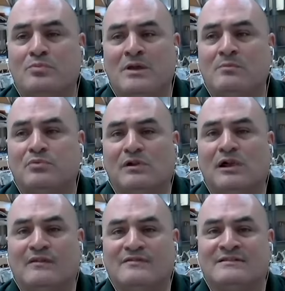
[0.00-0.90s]

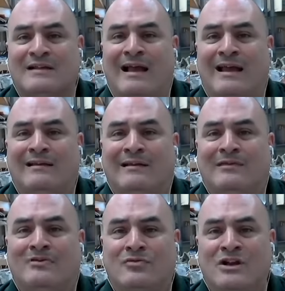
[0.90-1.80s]
into central
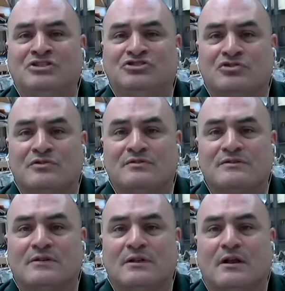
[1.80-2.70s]
Mexico, let's say
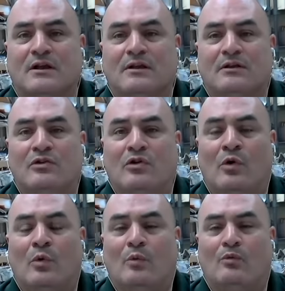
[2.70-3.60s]
you're flying down
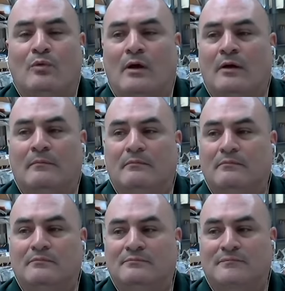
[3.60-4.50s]
to Guadalajara
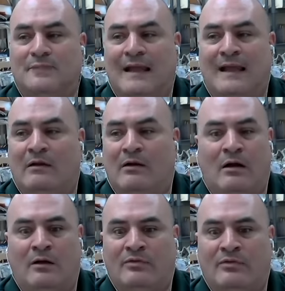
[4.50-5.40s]
or Mexico City,
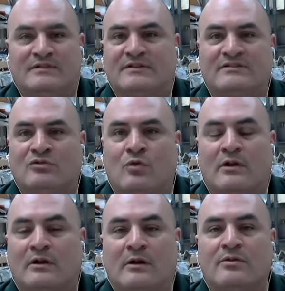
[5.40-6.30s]
you're flying over
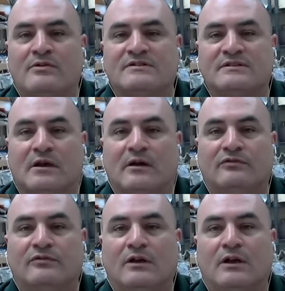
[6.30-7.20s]
this
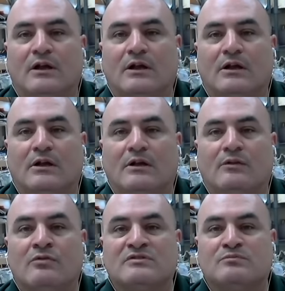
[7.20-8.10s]
country that
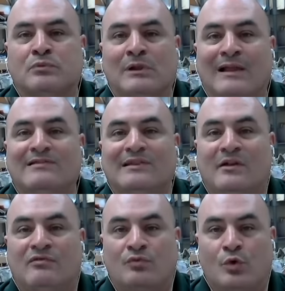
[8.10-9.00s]
is mostly
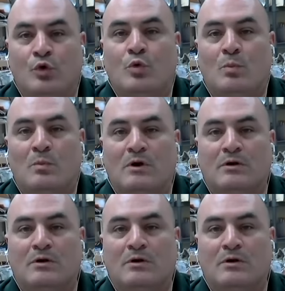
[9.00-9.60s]
uninhabited.